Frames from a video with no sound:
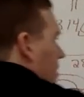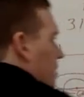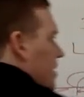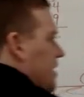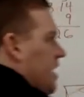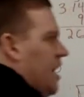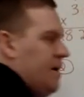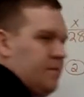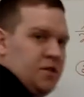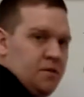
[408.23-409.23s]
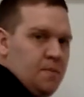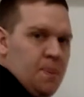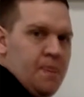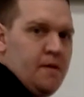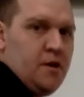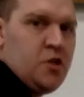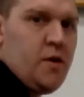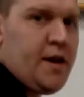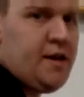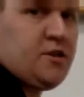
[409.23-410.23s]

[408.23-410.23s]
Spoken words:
3 times. So I get a